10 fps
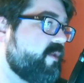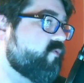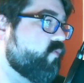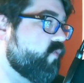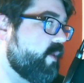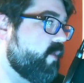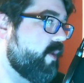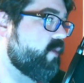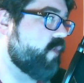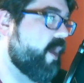a really
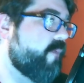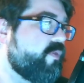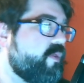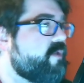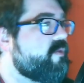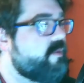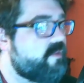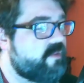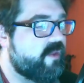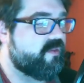great job with it because he
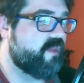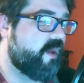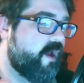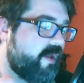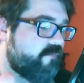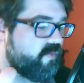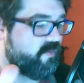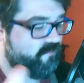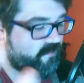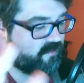touches on everything
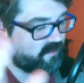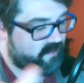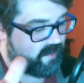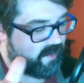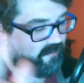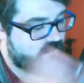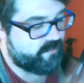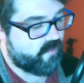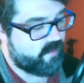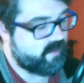from just like kind of the
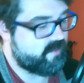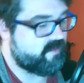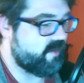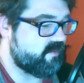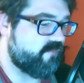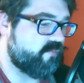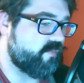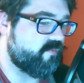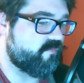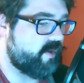boring scientific
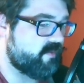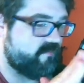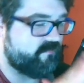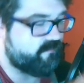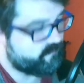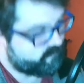perspective,